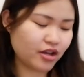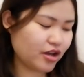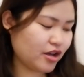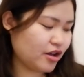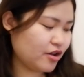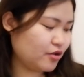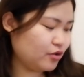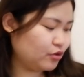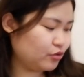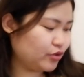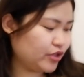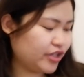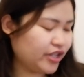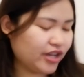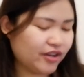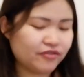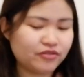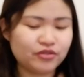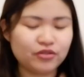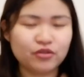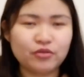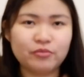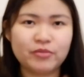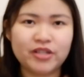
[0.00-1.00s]
I already
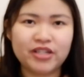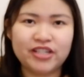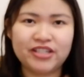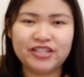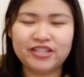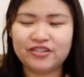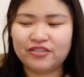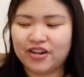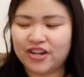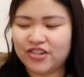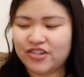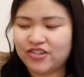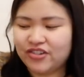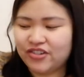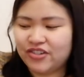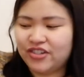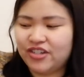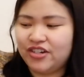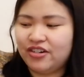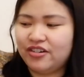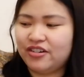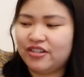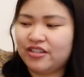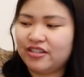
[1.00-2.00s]
have so many scratches
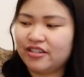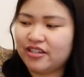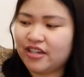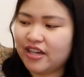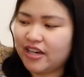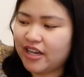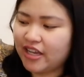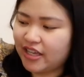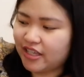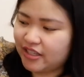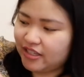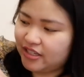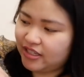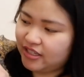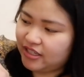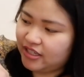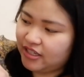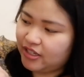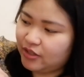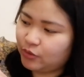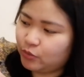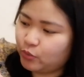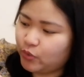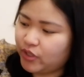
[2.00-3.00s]
here inside. I can
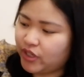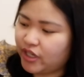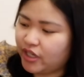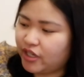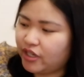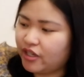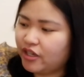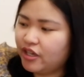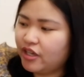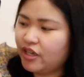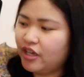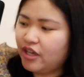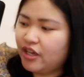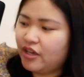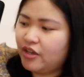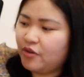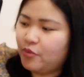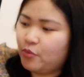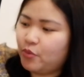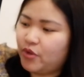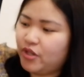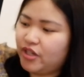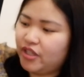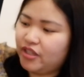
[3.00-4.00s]
see it when I
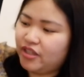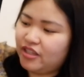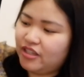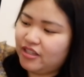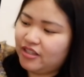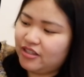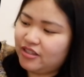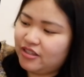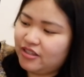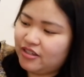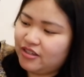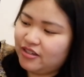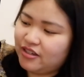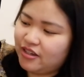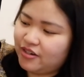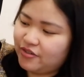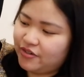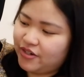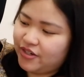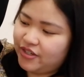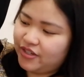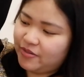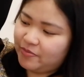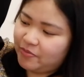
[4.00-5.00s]
when it hits the sun
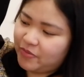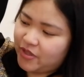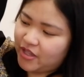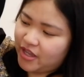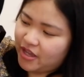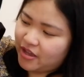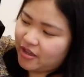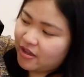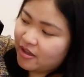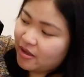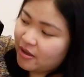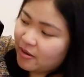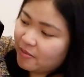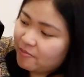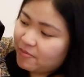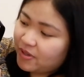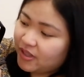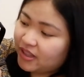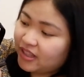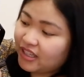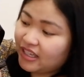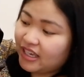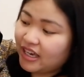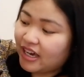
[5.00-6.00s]
or something.
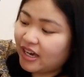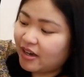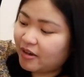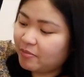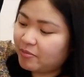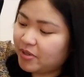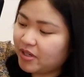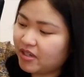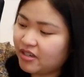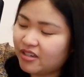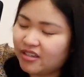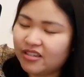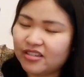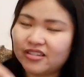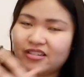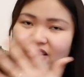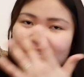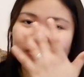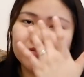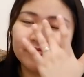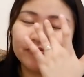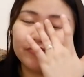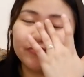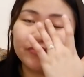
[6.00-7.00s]
But yeah,
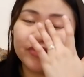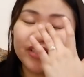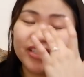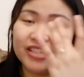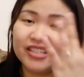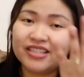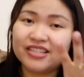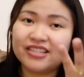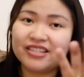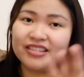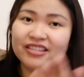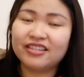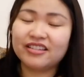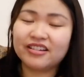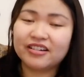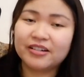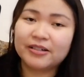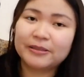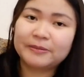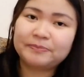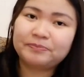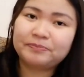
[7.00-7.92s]
because it's the